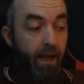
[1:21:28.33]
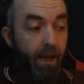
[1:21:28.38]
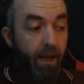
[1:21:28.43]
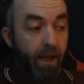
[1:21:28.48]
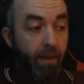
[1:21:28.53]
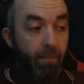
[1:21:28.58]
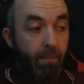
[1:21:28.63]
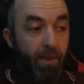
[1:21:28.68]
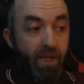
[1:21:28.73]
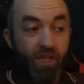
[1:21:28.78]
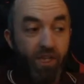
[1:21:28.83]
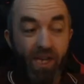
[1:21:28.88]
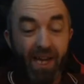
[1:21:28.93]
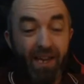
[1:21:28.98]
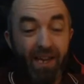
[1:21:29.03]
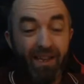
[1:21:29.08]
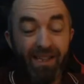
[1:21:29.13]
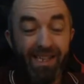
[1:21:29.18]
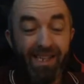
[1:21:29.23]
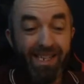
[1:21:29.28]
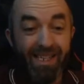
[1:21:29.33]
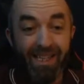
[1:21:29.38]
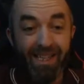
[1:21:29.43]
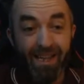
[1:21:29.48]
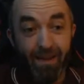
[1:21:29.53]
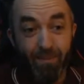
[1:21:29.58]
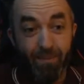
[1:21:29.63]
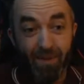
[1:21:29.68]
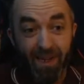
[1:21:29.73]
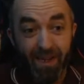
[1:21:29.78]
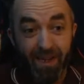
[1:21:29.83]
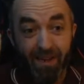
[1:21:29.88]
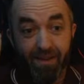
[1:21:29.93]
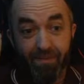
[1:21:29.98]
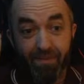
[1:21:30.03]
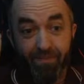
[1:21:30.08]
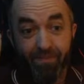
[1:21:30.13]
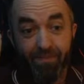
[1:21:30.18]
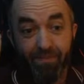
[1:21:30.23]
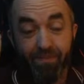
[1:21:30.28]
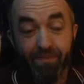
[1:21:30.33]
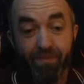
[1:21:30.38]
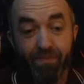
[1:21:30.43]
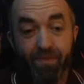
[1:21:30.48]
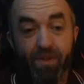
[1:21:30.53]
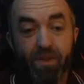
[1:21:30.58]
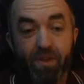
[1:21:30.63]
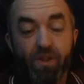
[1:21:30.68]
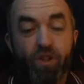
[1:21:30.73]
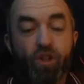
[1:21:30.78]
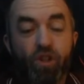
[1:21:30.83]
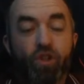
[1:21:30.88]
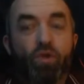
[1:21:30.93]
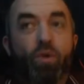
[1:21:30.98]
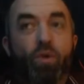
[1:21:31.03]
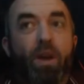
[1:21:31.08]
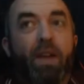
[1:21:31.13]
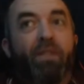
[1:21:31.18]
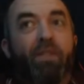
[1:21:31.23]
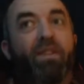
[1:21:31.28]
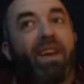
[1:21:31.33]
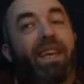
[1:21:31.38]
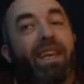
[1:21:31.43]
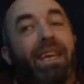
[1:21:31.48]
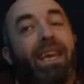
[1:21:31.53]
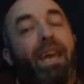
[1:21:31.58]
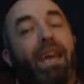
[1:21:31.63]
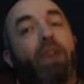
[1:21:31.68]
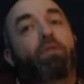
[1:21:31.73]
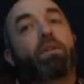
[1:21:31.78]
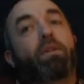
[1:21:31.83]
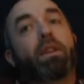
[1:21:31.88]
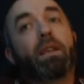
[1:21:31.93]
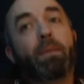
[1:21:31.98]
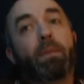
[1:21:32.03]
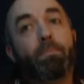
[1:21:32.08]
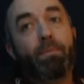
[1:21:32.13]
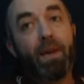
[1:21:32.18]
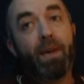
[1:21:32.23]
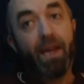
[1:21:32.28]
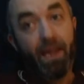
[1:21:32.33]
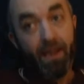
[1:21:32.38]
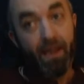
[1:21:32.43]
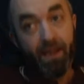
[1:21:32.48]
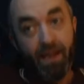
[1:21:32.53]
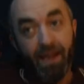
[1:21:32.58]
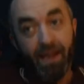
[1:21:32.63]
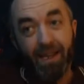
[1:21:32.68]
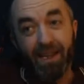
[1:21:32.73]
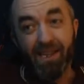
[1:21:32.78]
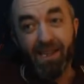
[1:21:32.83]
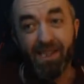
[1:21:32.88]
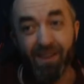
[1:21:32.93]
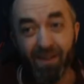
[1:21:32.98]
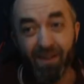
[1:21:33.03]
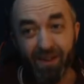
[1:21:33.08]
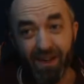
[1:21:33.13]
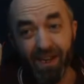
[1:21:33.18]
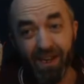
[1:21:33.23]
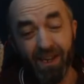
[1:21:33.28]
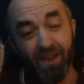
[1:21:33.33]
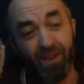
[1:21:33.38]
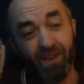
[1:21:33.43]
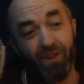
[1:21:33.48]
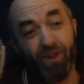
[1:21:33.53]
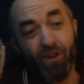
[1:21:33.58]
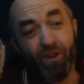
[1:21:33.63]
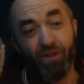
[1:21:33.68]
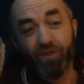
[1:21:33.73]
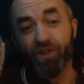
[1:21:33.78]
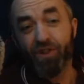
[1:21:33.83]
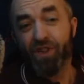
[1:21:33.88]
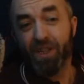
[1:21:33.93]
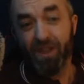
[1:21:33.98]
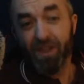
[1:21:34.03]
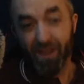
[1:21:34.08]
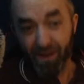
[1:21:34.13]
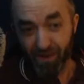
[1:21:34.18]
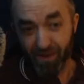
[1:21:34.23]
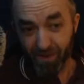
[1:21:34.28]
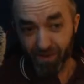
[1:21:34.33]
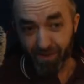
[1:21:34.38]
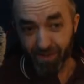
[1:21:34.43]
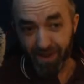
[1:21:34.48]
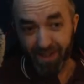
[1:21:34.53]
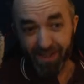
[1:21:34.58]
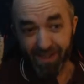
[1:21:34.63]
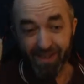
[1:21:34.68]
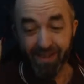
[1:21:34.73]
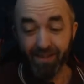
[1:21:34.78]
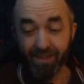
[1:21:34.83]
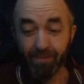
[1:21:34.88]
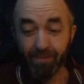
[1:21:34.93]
my channel isn't that big, so if I get really big and I start getting a lot of shitty comments,